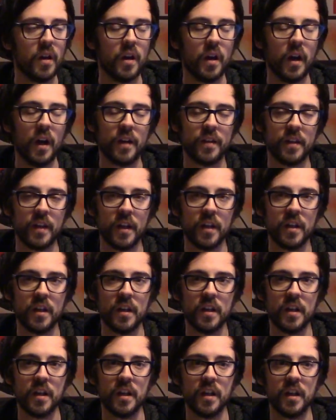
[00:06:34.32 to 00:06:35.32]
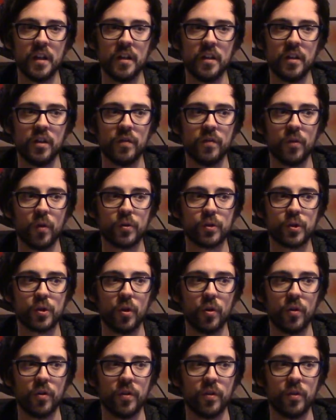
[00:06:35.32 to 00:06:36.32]
And then you've
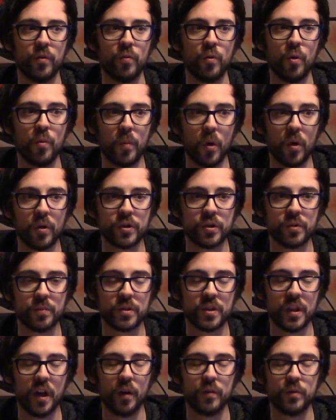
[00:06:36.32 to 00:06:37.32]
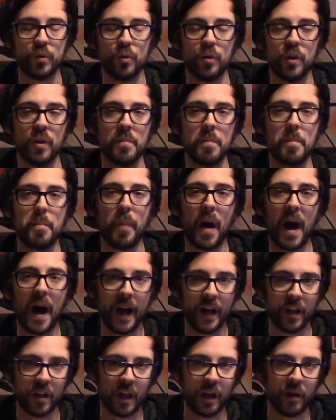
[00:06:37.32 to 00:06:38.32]
also got the robots themselves who can
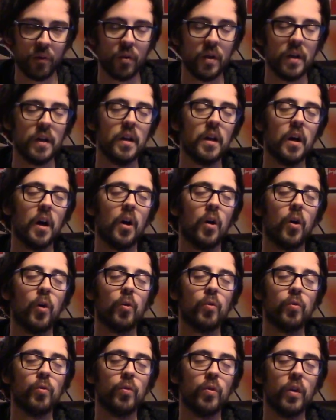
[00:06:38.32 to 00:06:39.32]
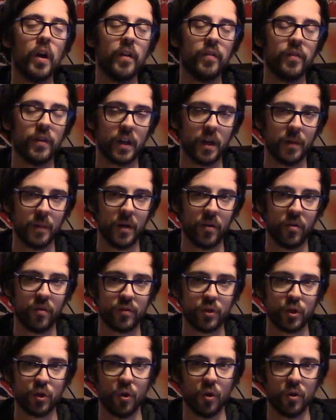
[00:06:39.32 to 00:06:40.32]
pile out a horrific amount
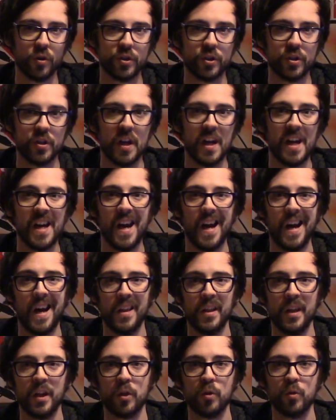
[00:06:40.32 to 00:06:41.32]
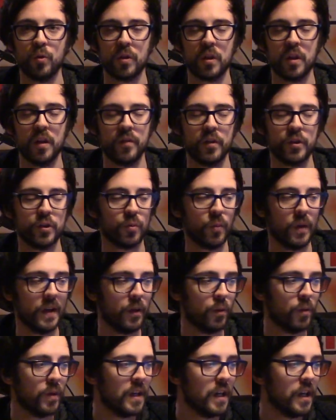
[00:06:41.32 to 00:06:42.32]
of shots, and they ignore cover as
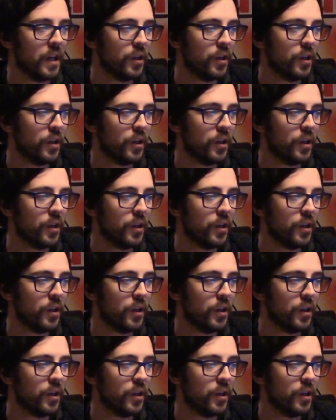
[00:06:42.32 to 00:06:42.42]
well.